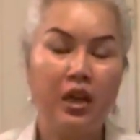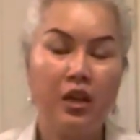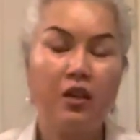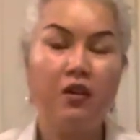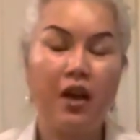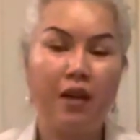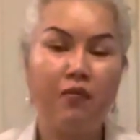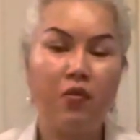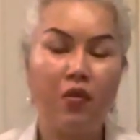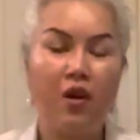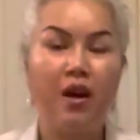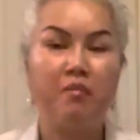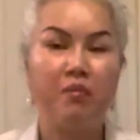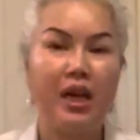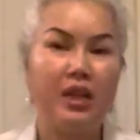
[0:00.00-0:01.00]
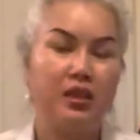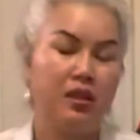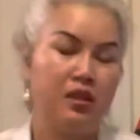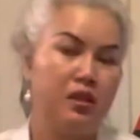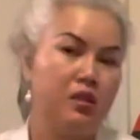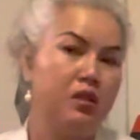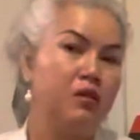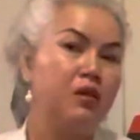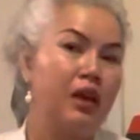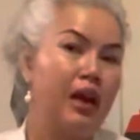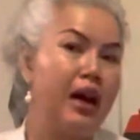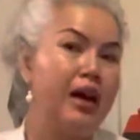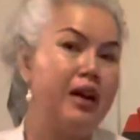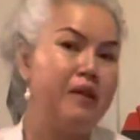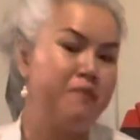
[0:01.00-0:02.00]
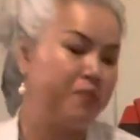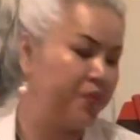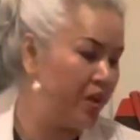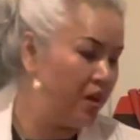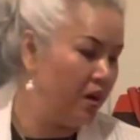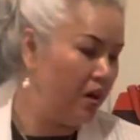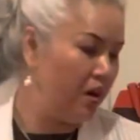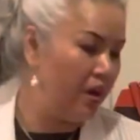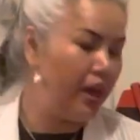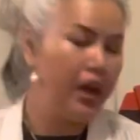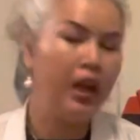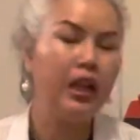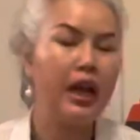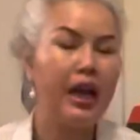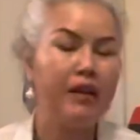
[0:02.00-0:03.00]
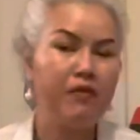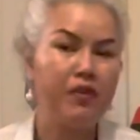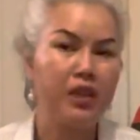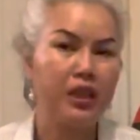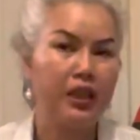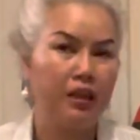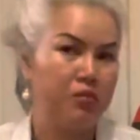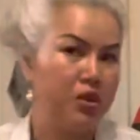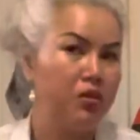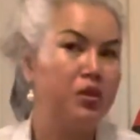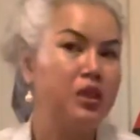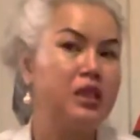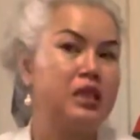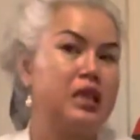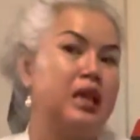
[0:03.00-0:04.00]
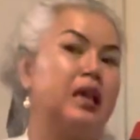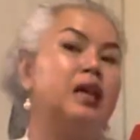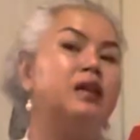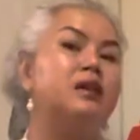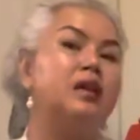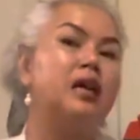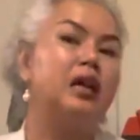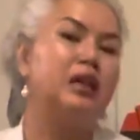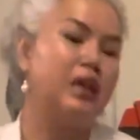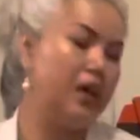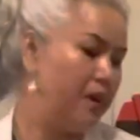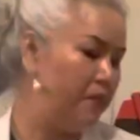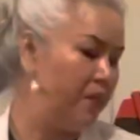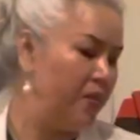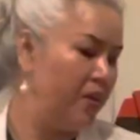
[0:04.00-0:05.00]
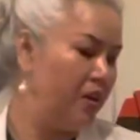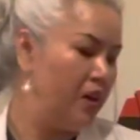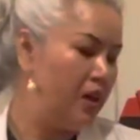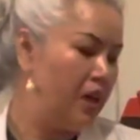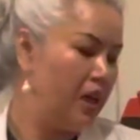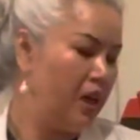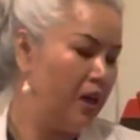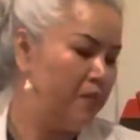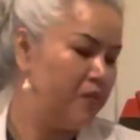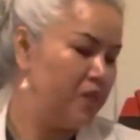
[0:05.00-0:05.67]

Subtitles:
You have 1 month to climb, or else I will give to the second run up.